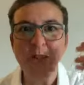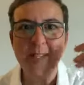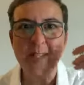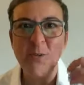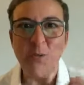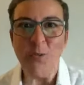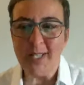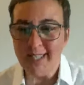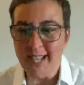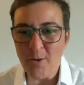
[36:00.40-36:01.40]
what
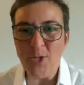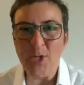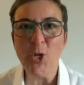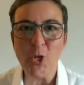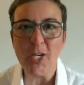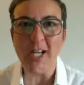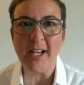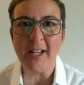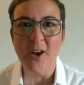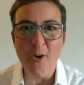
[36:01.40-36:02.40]
what that would look
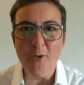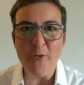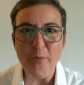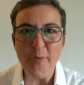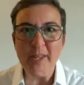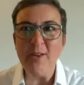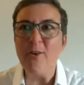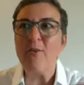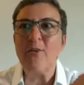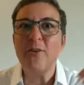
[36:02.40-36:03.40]
like for me
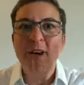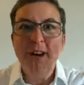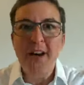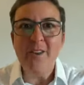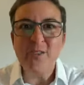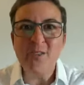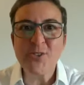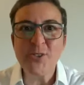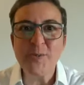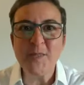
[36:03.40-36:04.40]
or for other
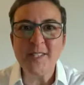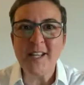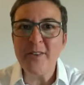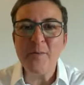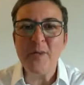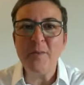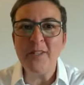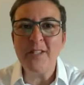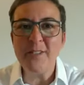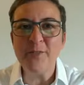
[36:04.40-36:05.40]
circumst- other
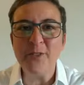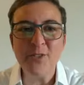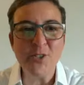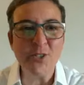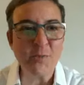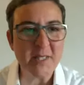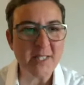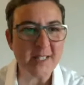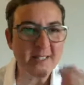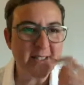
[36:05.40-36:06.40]
people in different
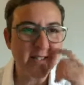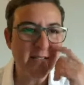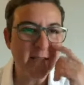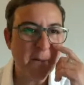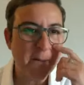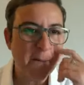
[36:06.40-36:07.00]
circumstances.